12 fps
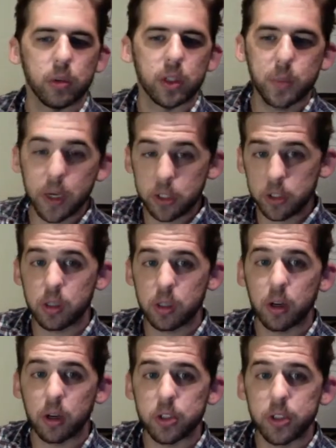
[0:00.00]
especially the
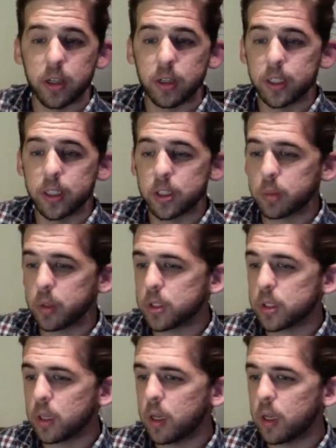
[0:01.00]
large scale customers.